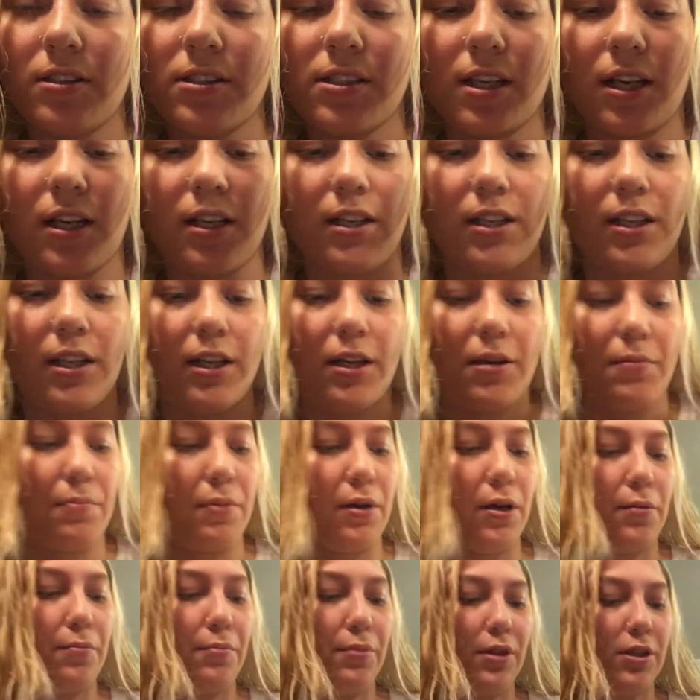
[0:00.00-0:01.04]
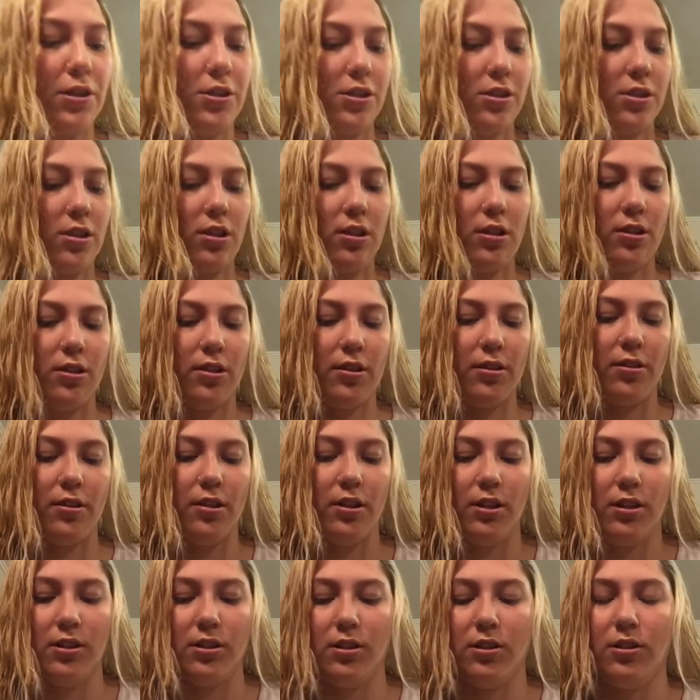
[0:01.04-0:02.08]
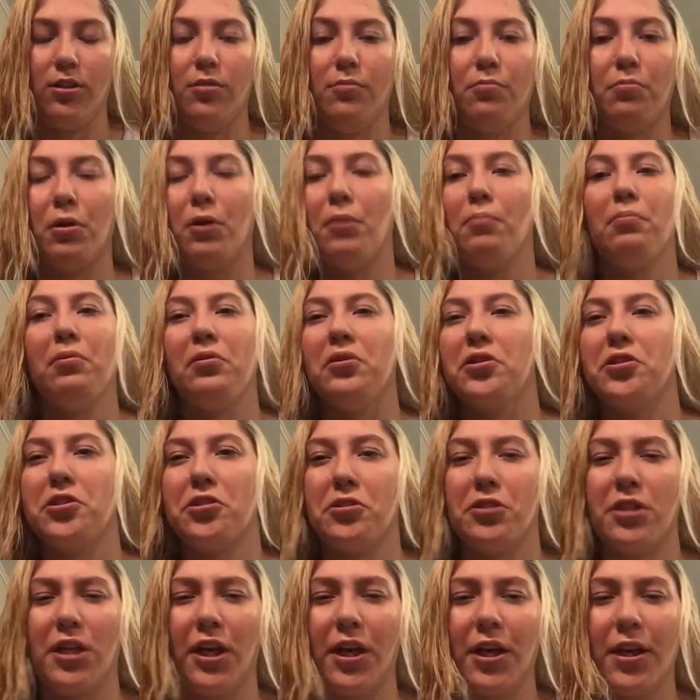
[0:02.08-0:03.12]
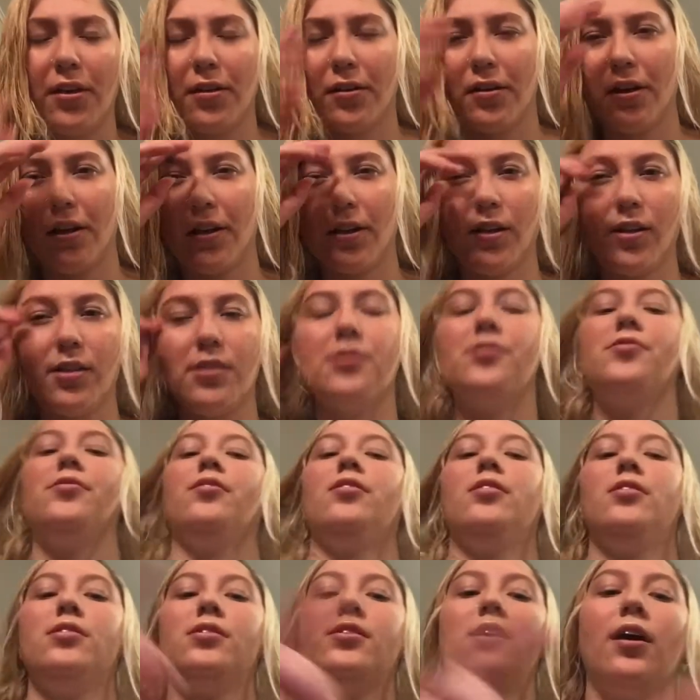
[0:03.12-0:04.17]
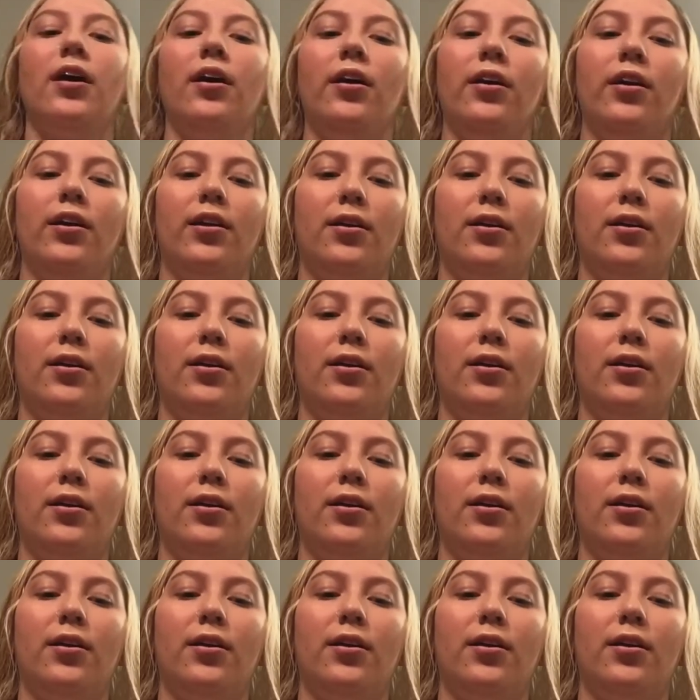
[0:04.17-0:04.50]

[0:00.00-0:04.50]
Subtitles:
It's kind of like a purplish color, purplish tan, I guess you could say.